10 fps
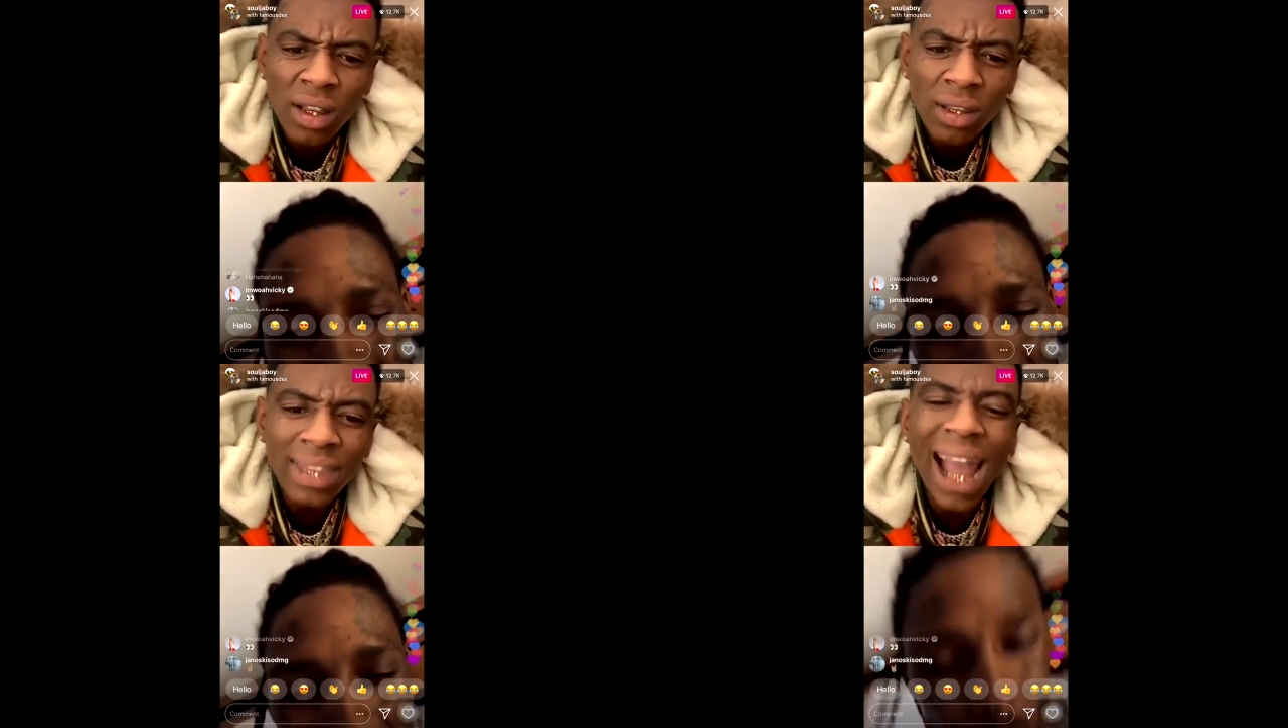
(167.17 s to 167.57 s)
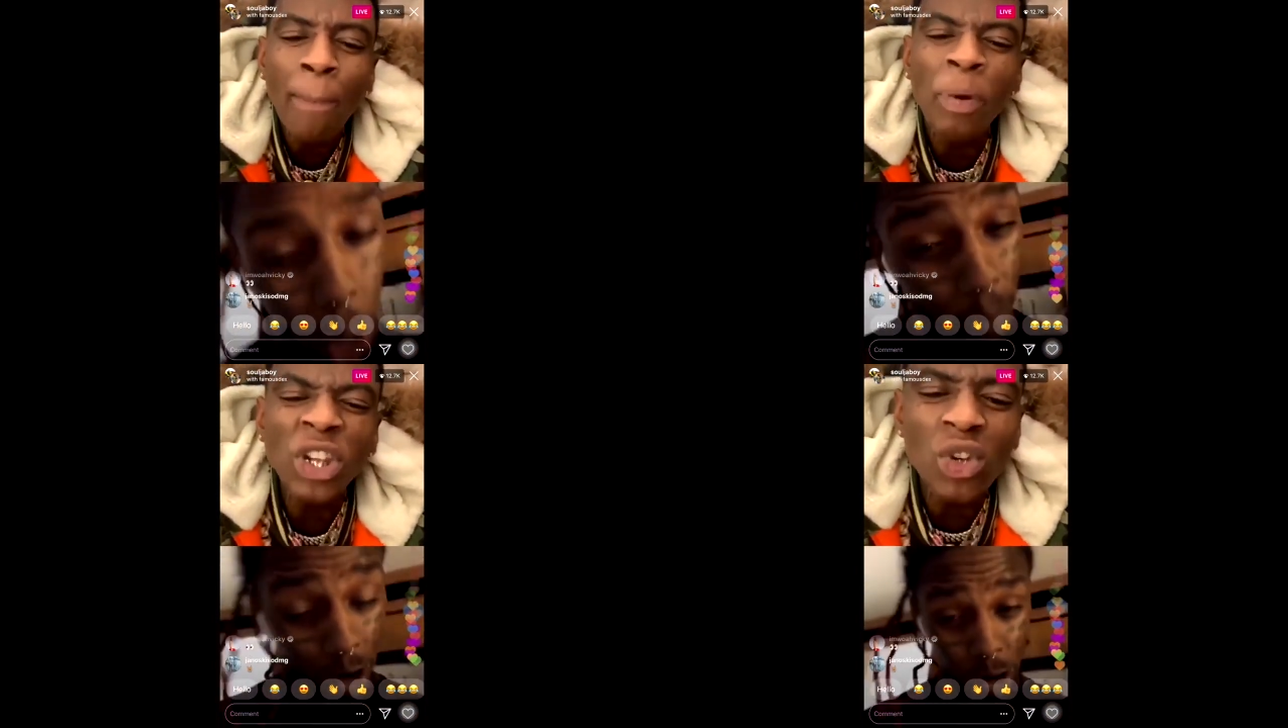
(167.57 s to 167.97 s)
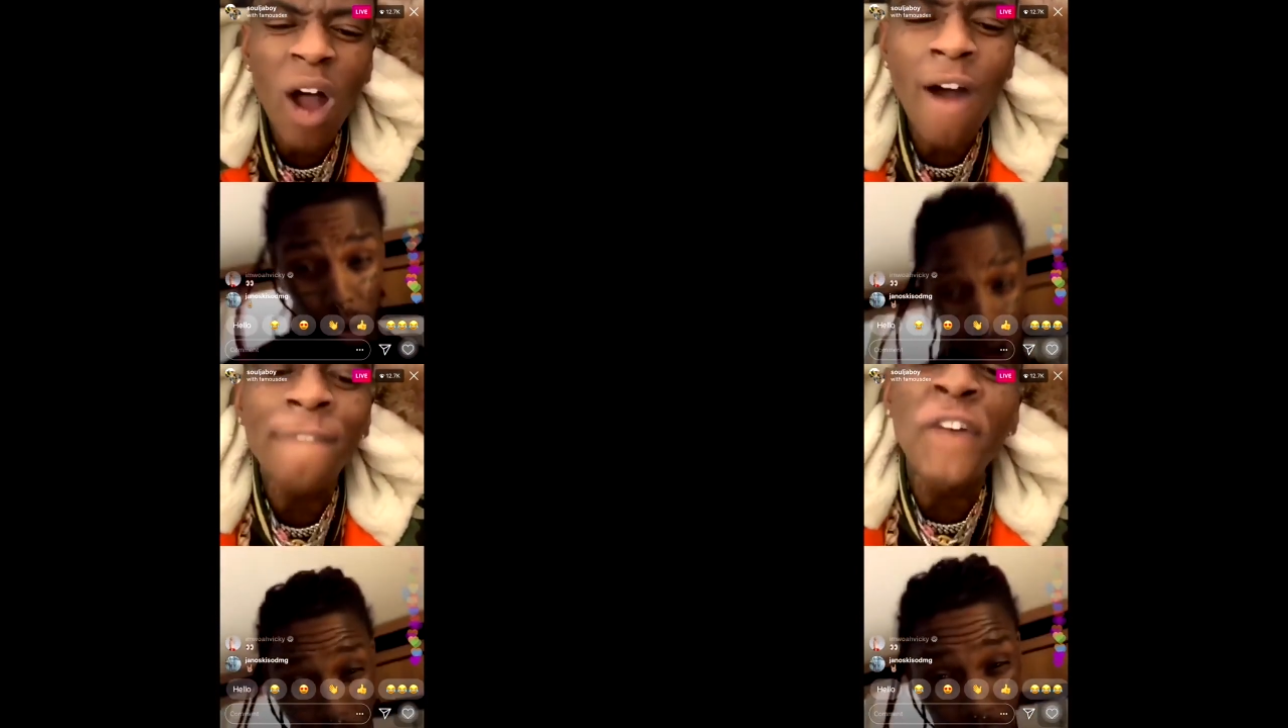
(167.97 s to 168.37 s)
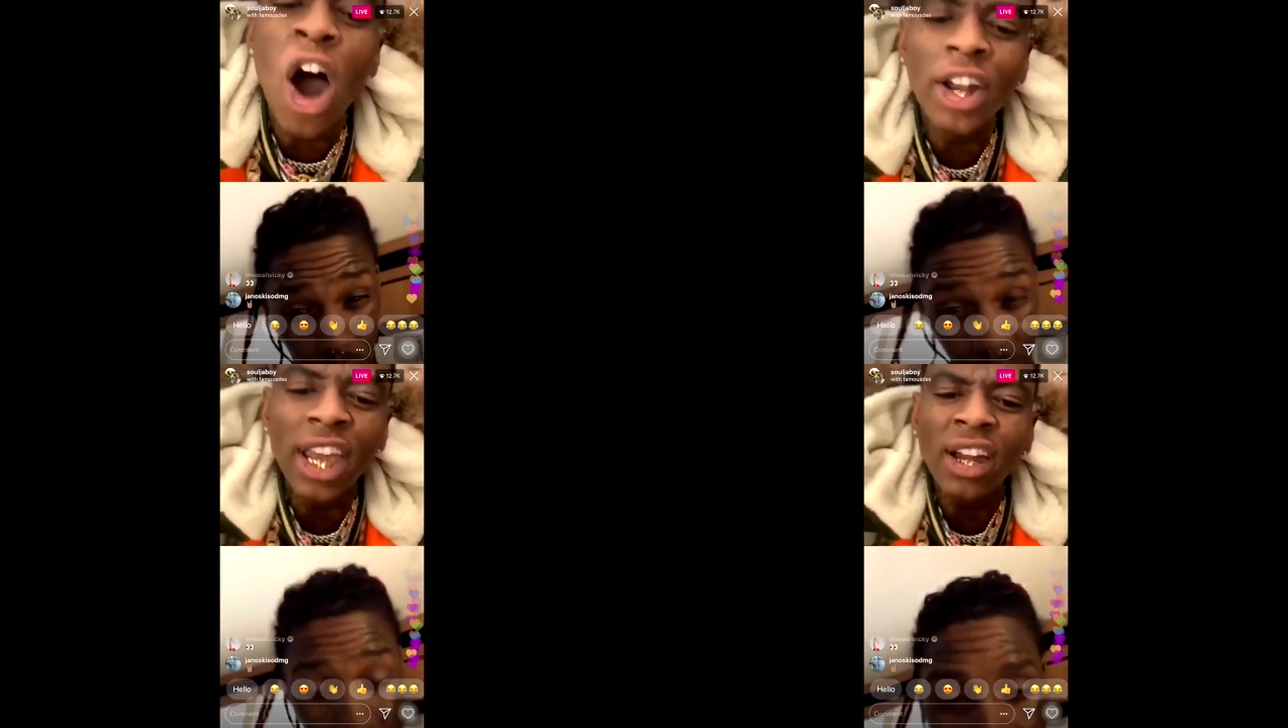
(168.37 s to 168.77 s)
Nigga, I put you on
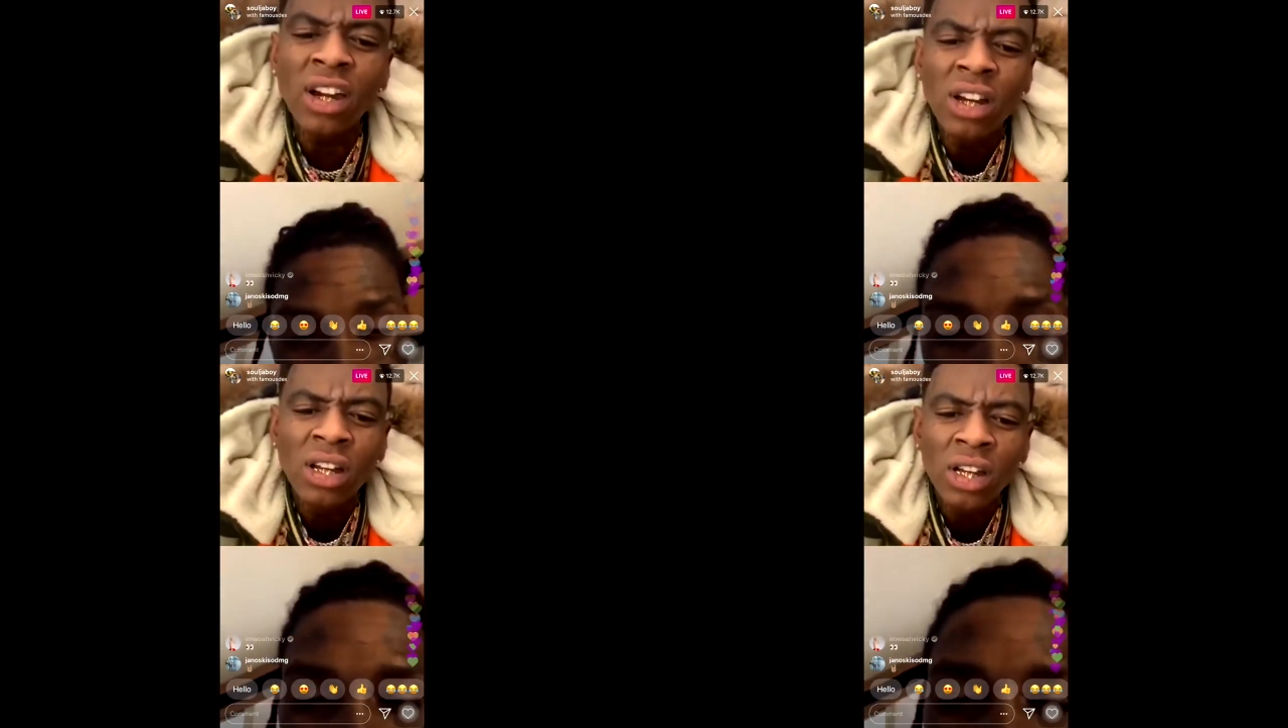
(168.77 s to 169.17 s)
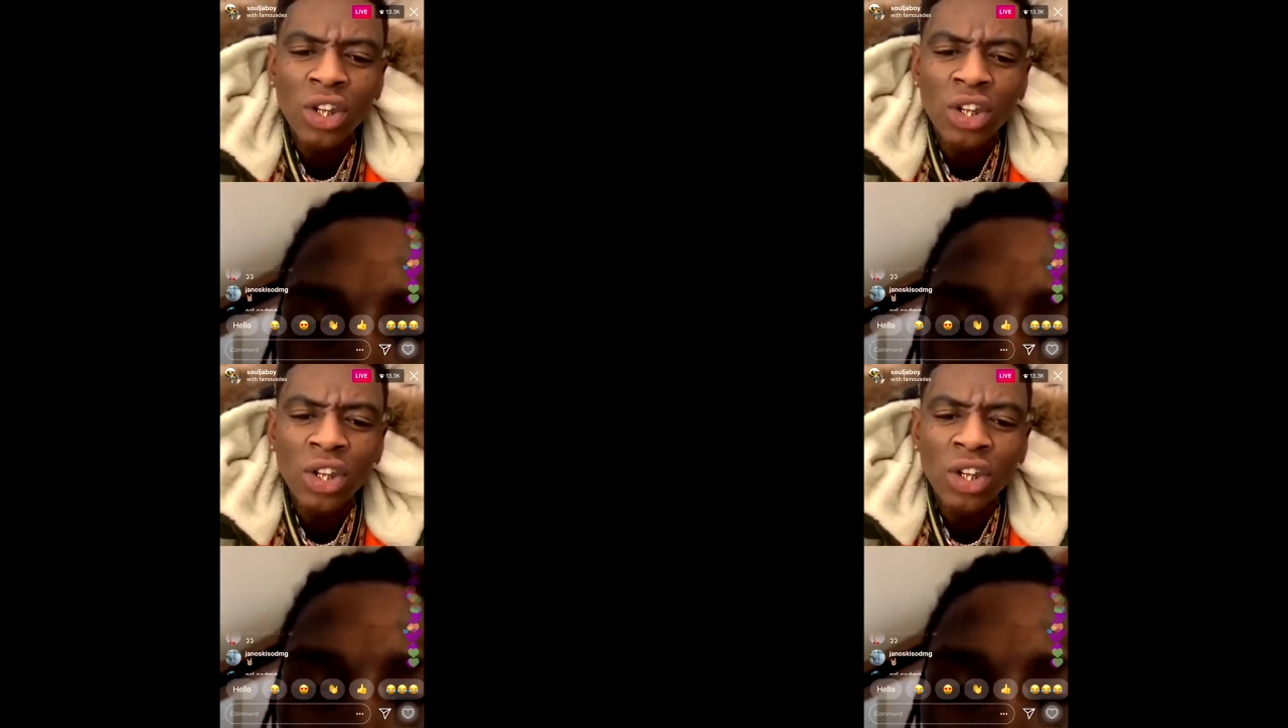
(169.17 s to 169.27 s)
fuck, nigga. Hey,